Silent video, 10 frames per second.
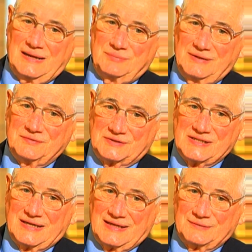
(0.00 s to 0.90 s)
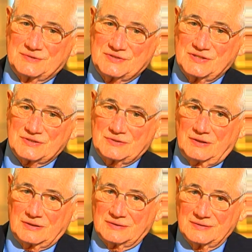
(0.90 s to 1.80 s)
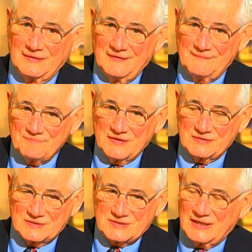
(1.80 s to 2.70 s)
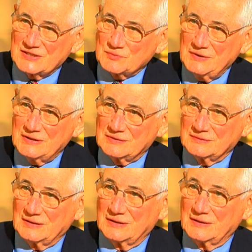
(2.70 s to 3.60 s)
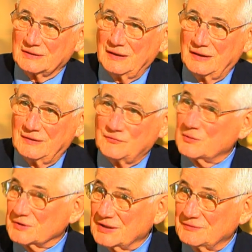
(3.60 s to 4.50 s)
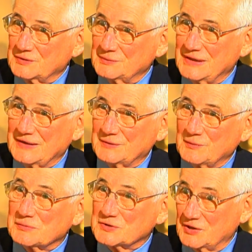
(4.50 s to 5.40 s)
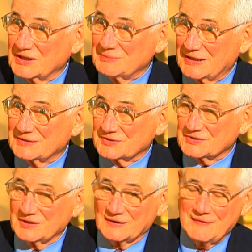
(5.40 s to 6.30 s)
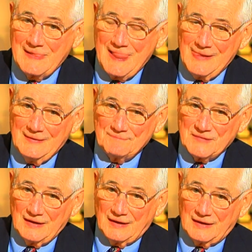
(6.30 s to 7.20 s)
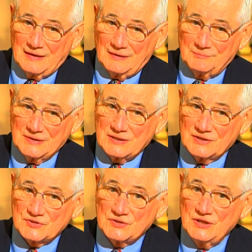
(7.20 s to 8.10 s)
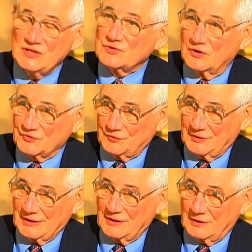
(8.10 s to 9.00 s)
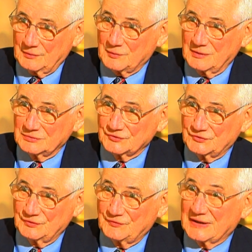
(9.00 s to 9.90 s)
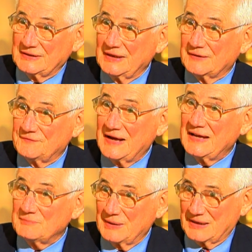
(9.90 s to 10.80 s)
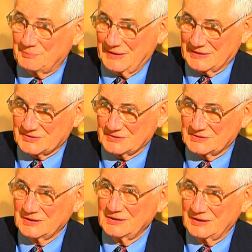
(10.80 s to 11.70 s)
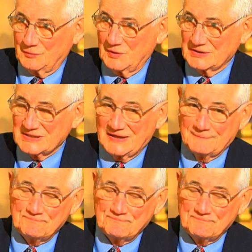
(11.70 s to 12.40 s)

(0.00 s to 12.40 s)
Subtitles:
believe it or not, I was just talking just last week to former Governor Ray, and we were talking about this thing. Because he's also had heart troubles. In fact, he had 5 bypasses at one time.